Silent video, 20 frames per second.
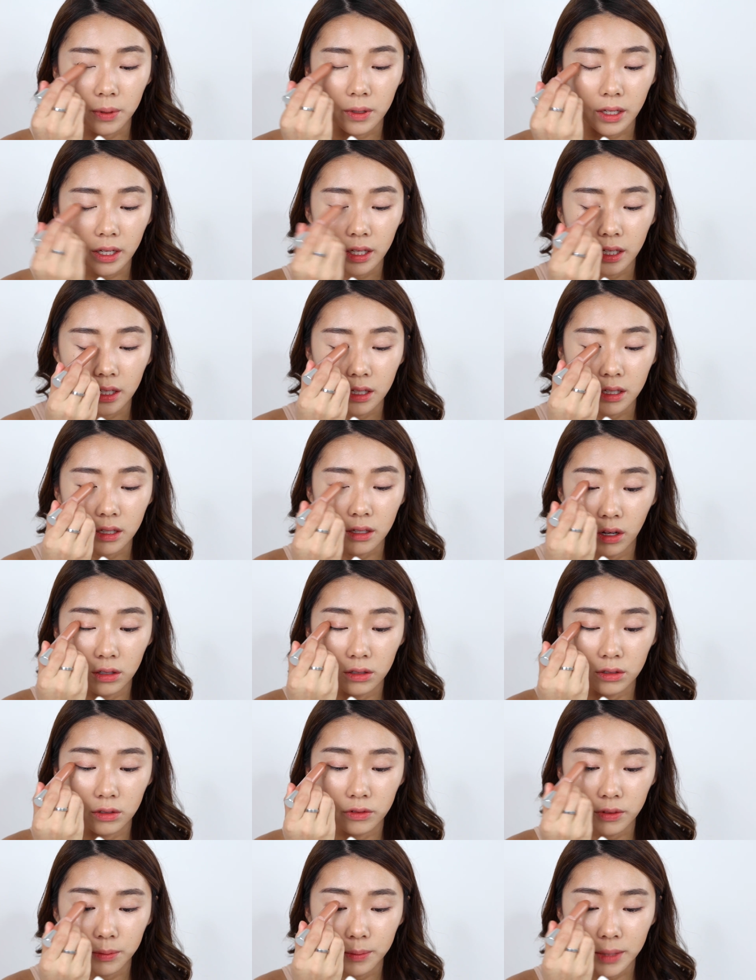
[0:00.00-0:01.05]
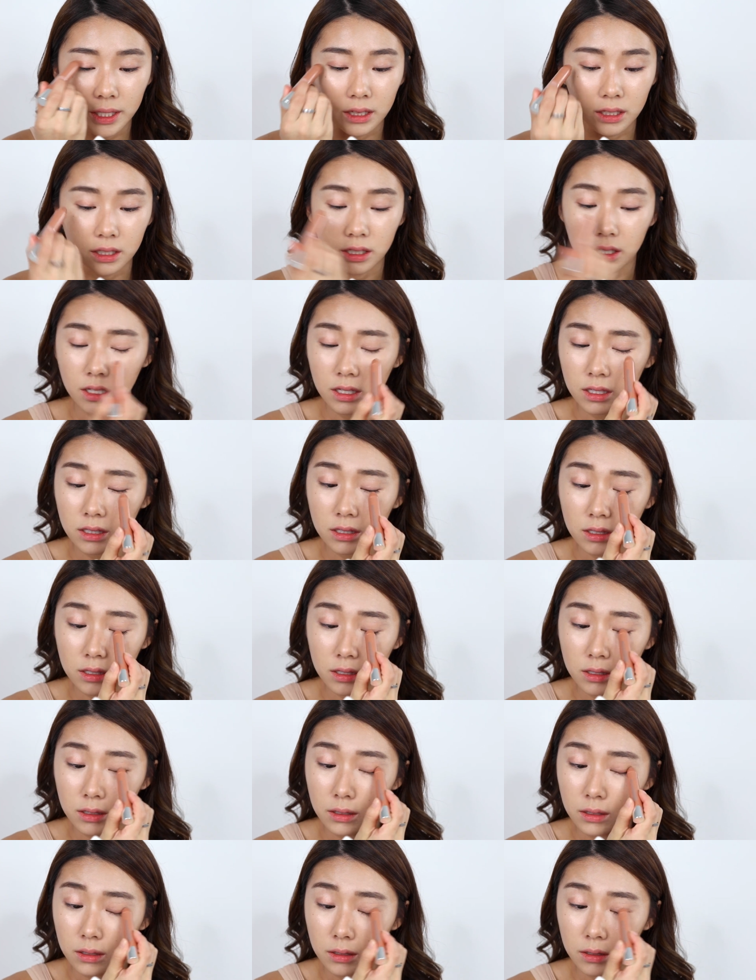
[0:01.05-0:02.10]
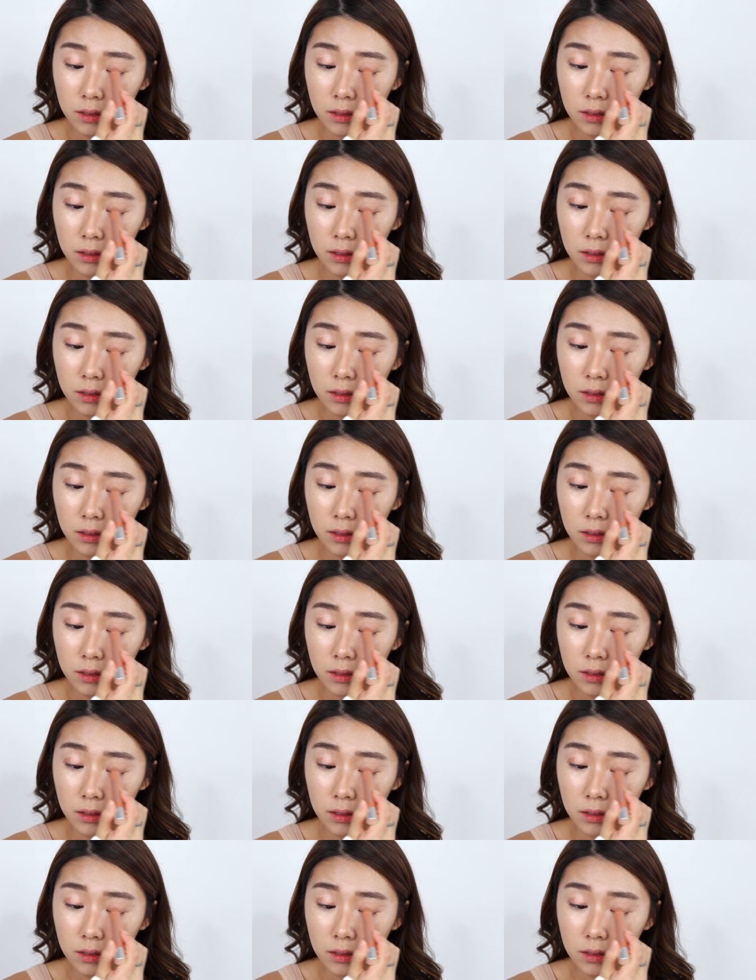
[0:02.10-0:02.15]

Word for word: applying it all over my lids.